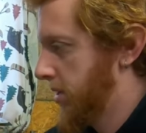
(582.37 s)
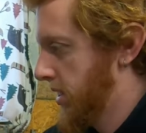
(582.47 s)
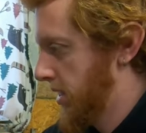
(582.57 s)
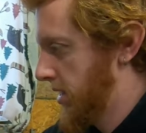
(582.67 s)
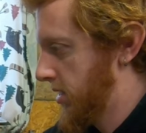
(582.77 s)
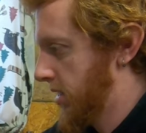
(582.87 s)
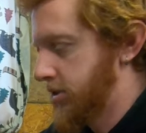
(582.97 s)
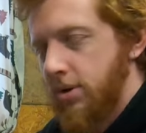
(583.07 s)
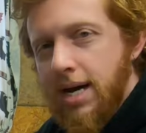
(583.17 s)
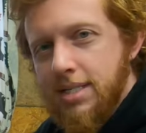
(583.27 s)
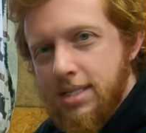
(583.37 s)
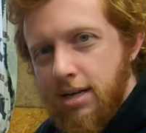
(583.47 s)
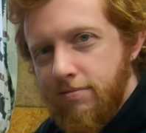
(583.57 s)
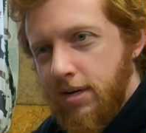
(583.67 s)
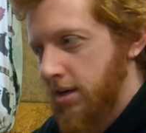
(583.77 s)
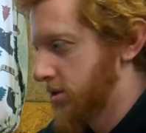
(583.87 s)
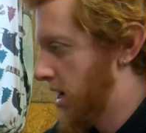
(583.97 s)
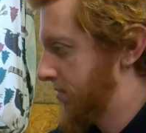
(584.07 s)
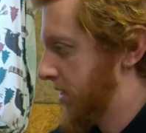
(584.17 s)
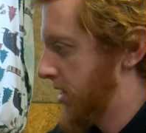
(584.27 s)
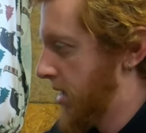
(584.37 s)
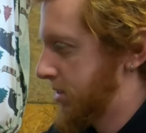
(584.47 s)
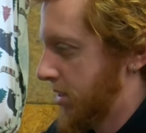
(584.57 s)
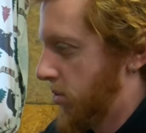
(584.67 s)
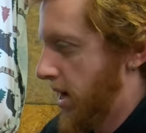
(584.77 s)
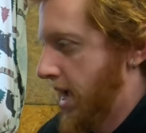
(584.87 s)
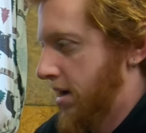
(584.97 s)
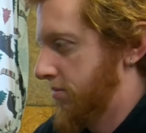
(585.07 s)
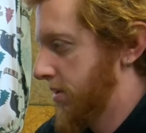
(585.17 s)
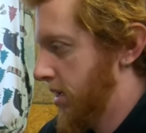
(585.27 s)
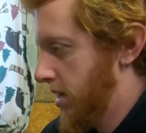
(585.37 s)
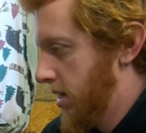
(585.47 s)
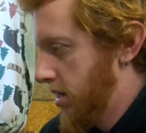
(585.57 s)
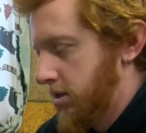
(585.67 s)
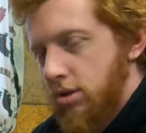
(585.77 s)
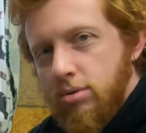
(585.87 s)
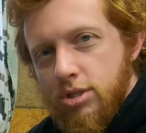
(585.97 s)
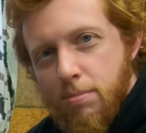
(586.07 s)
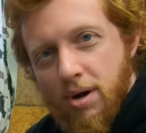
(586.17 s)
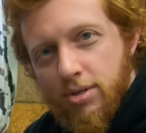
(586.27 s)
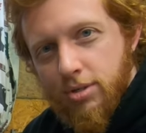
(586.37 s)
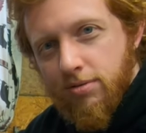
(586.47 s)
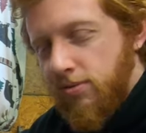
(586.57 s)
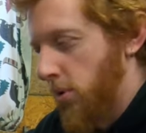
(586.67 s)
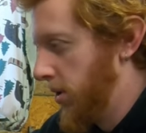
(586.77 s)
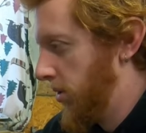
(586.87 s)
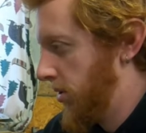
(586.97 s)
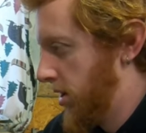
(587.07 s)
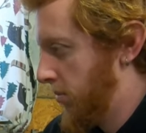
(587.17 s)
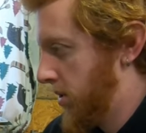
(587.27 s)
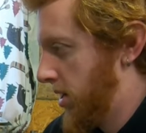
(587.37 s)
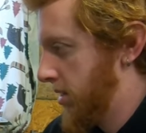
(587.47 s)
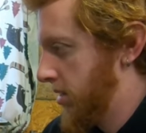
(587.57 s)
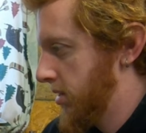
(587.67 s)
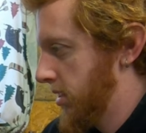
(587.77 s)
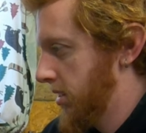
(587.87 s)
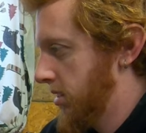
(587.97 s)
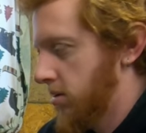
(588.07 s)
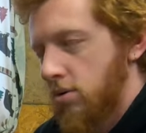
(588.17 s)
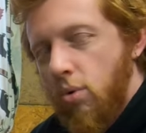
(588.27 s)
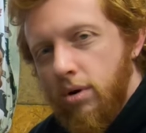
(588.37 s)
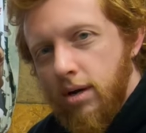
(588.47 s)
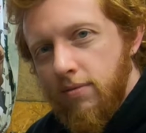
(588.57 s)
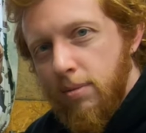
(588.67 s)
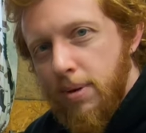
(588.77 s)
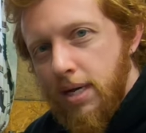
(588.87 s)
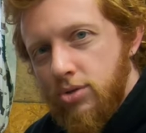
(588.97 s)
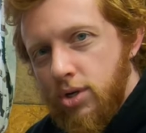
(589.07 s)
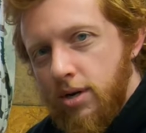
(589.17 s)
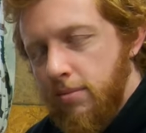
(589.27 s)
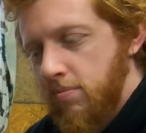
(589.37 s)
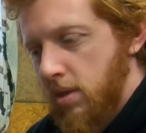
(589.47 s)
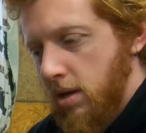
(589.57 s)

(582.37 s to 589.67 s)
And as you guys see in videos, oftentimes they will have used balls of foil up on the corner of the bench here.